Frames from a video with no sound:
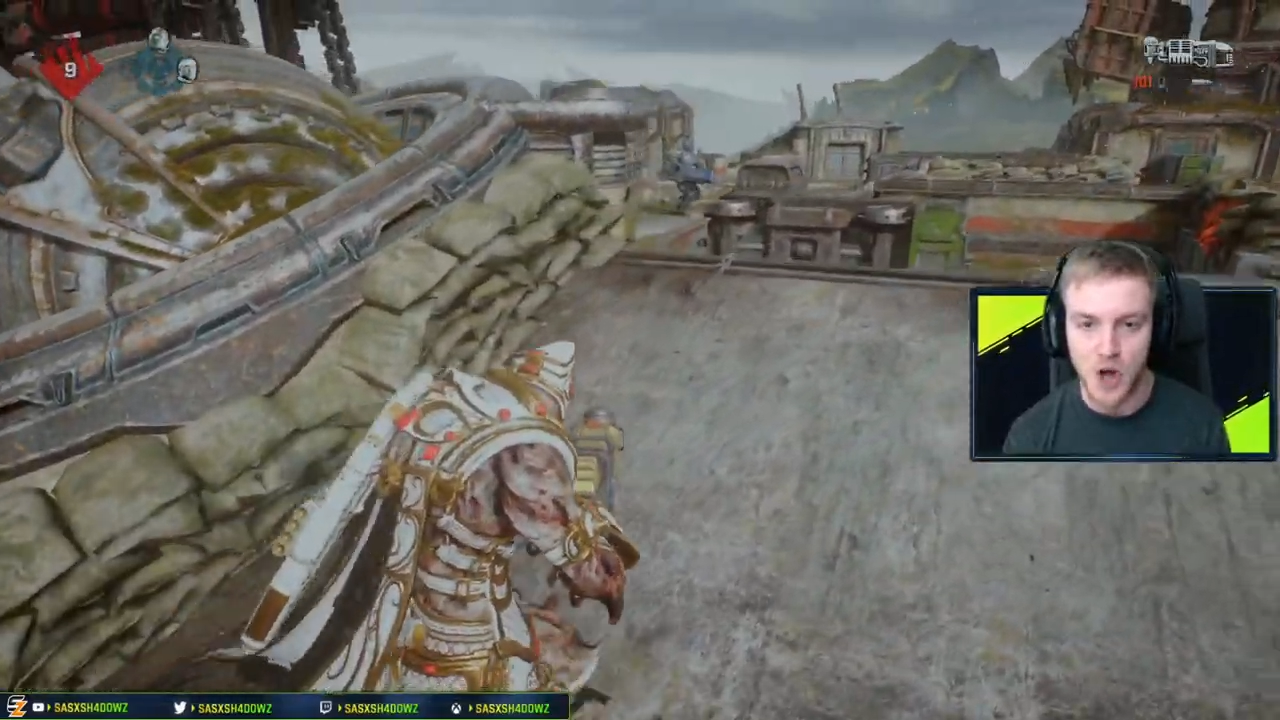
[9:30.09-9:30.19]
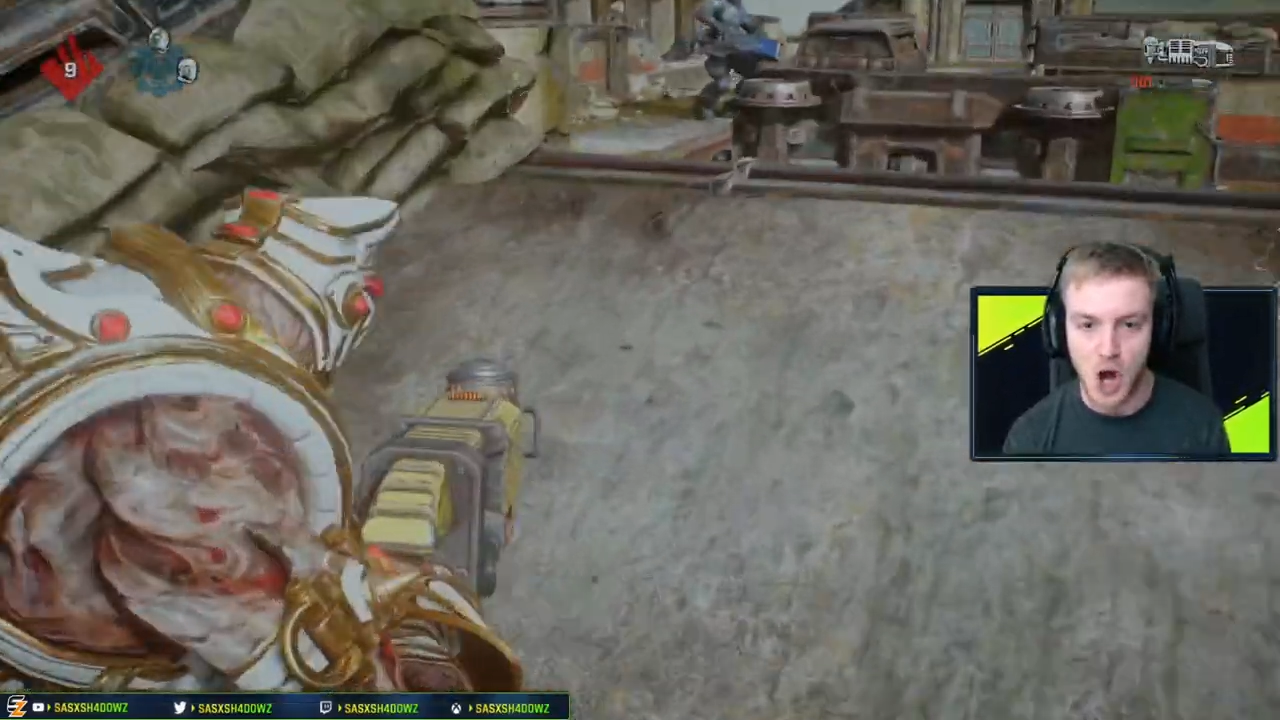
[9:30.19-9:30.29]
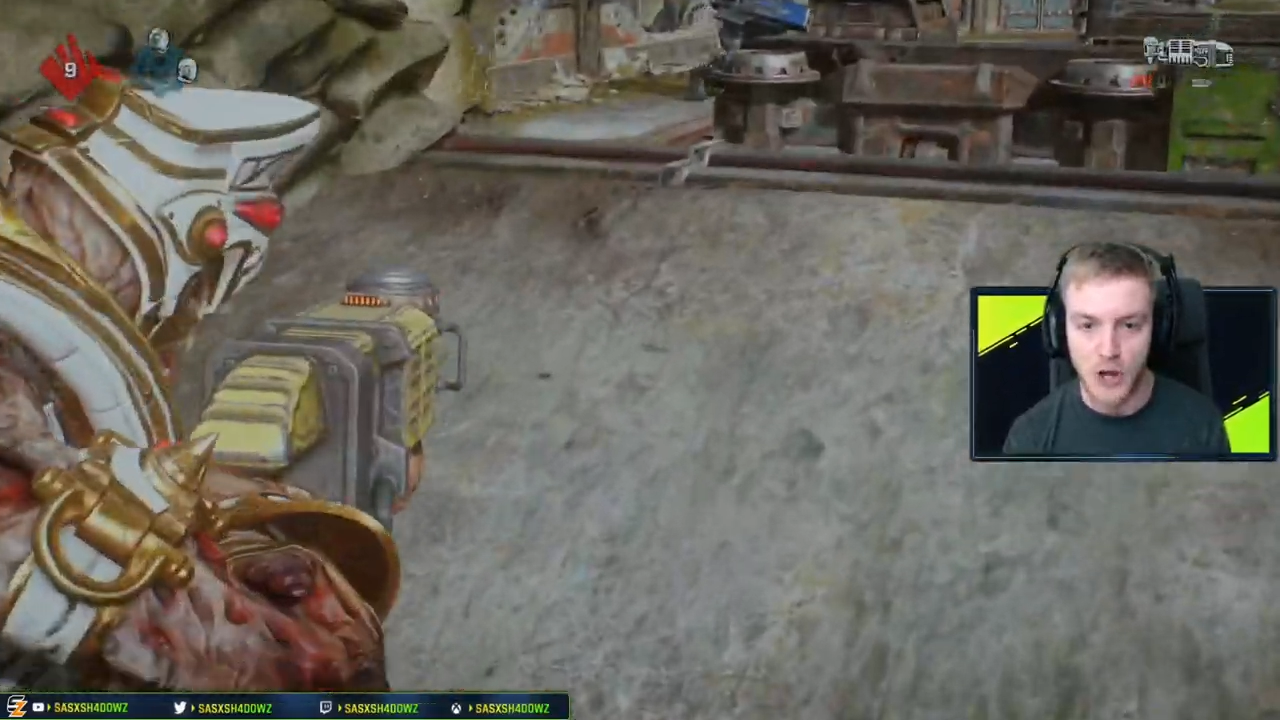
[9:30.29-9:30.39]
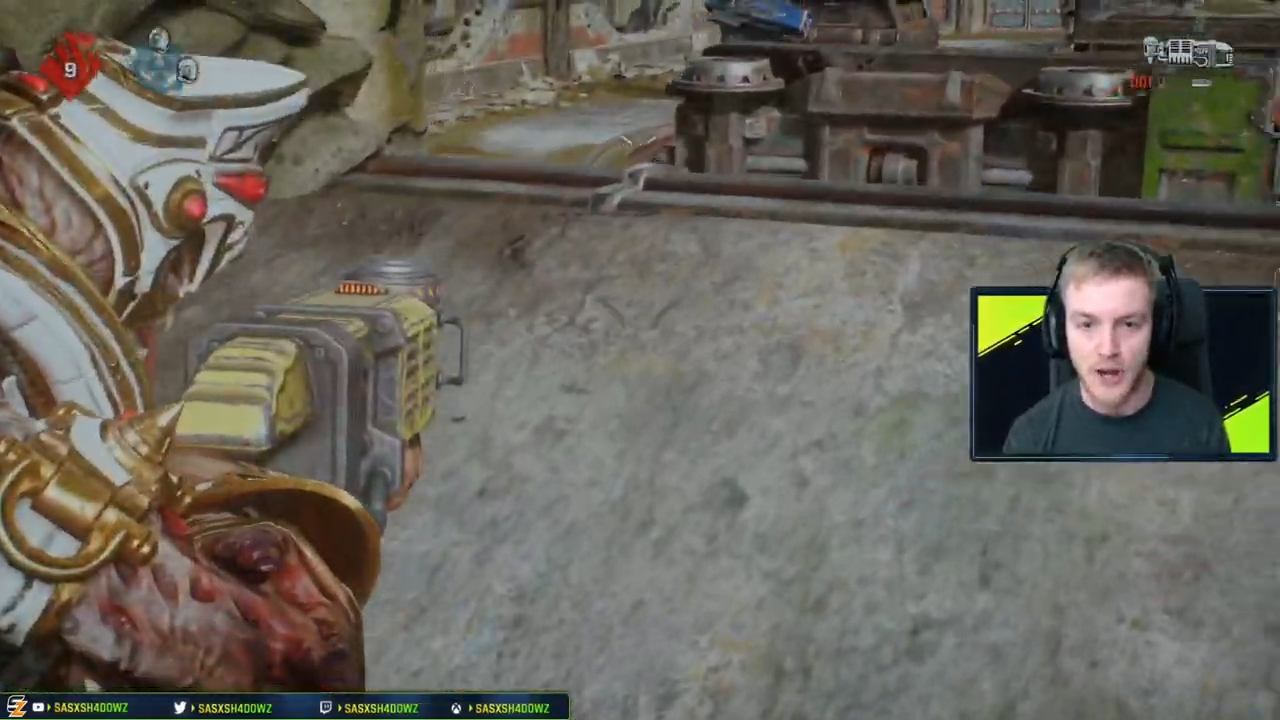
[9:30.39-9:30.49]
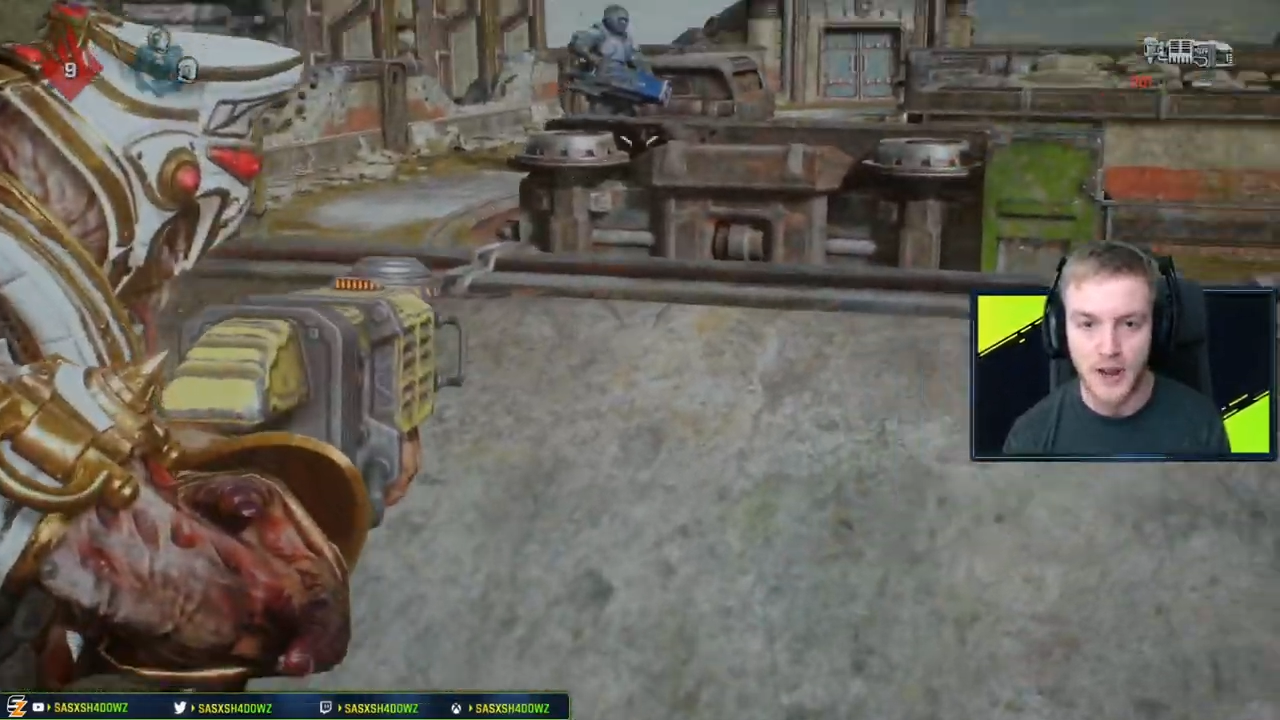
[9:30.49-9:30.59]

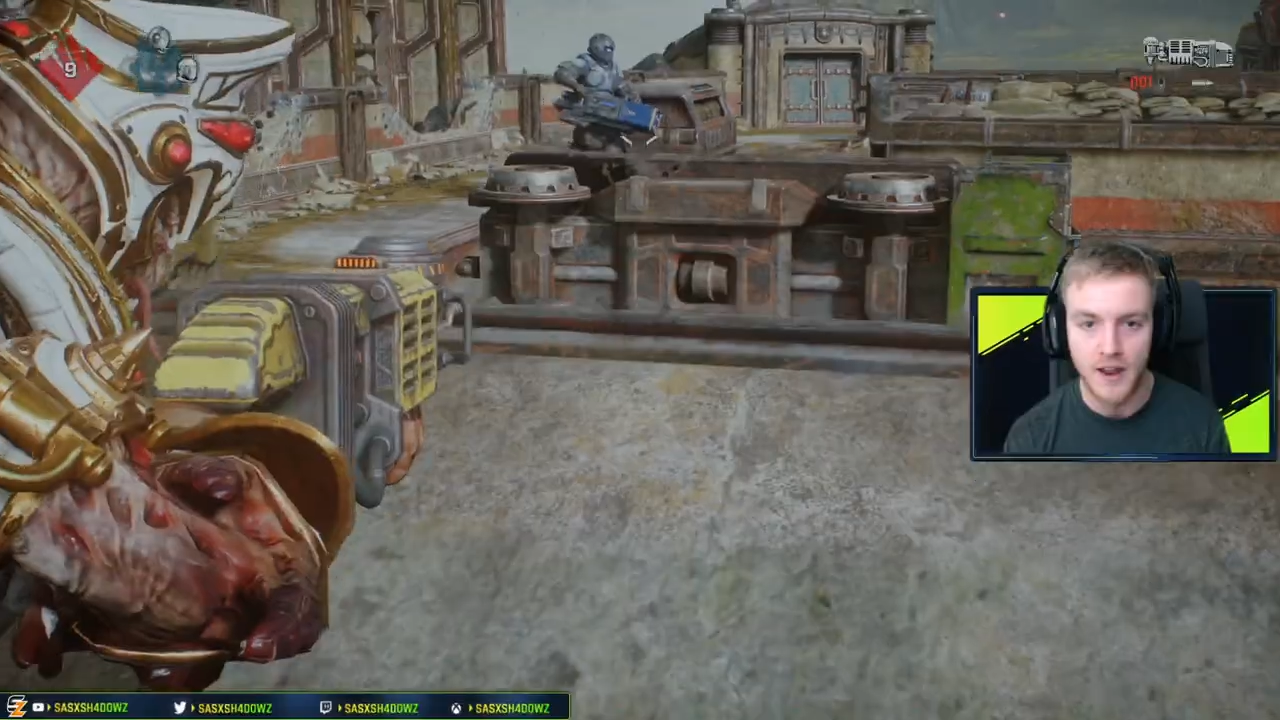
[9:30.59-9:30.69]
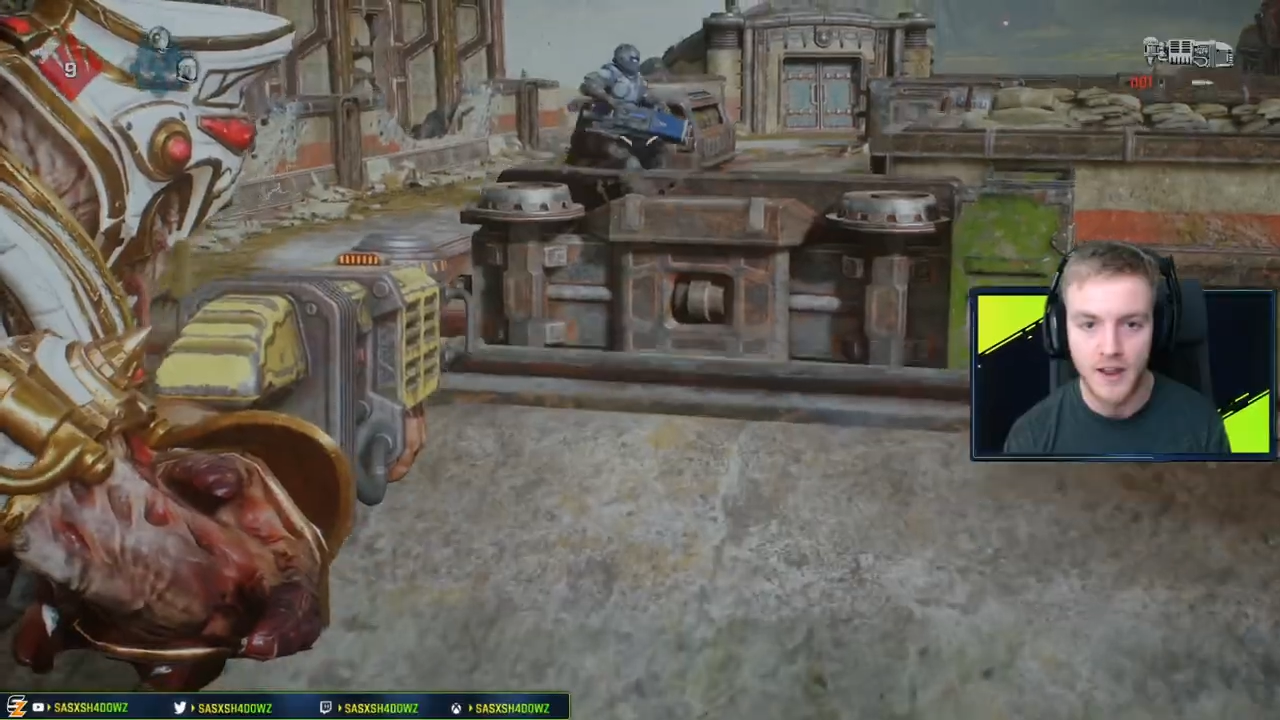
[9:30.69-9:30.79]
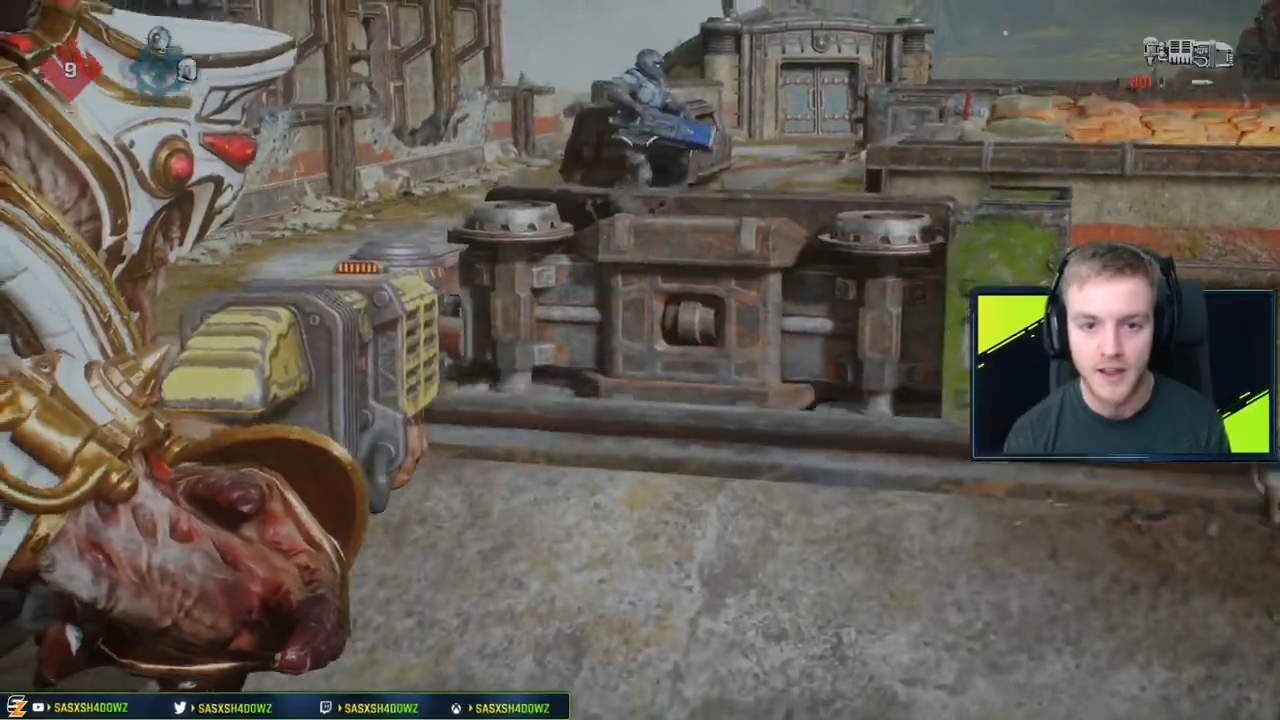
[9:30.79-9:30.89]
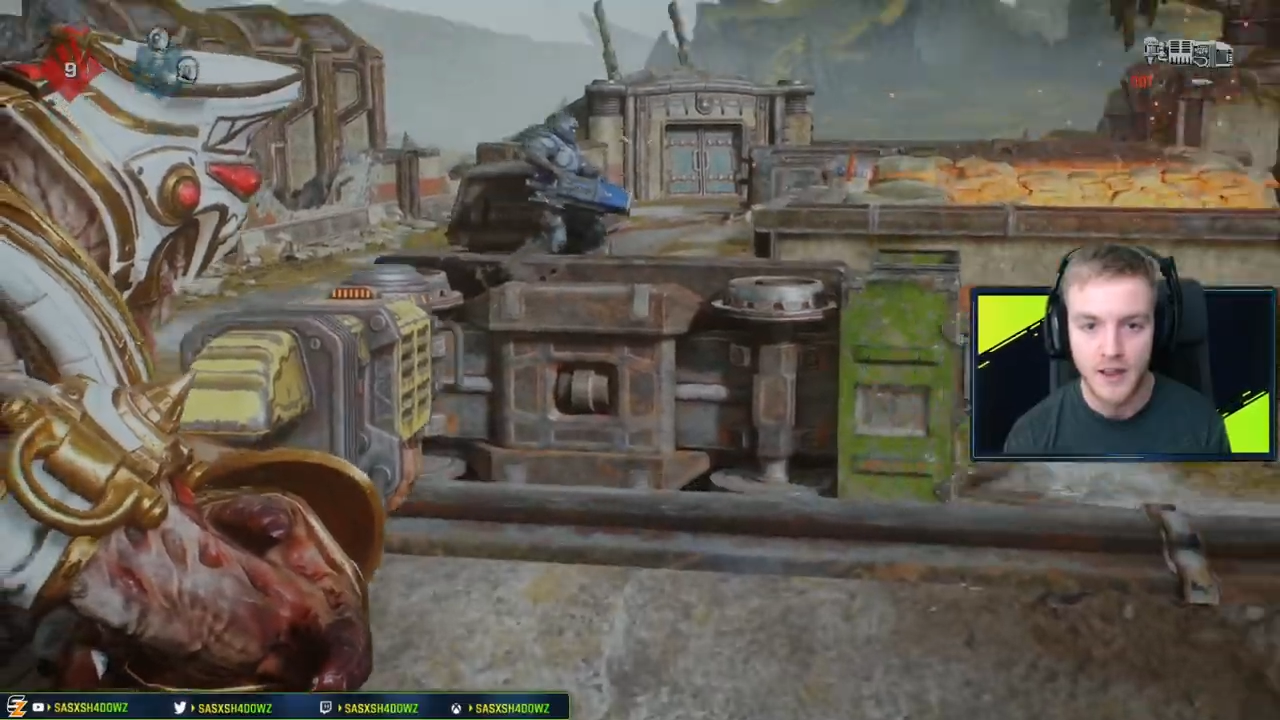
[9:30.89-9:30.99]
on